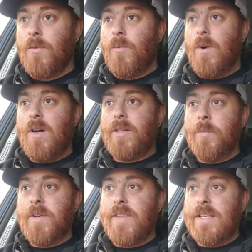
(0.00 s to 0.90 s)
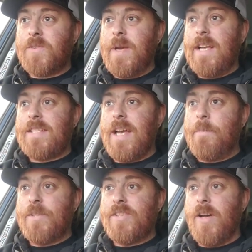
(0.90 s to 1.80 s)
Welcome to this week's
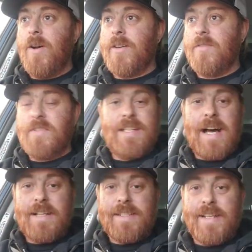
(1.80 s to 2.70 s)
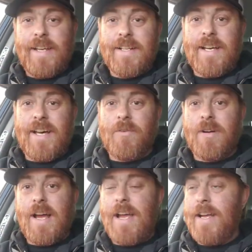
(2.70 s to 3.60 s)
episode of Datsuning Done
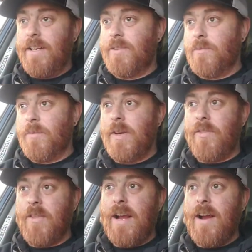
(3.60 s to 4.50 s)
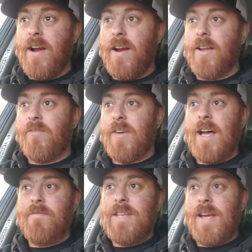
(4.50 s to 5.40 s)
Right with Aaron at
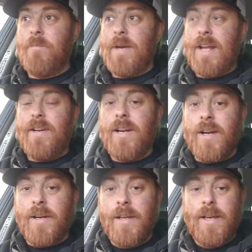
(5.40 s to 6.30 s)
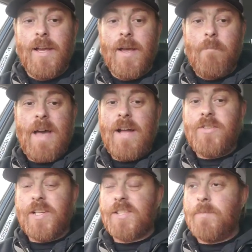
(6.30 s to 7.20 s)
510 Bender and
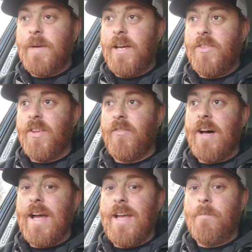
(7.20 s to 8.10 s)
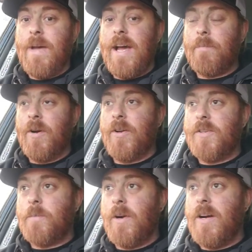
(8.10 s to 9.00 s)
Patrick Smith of High Impact
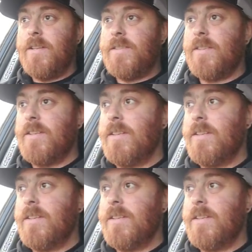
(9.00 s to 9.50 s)
Motorsports.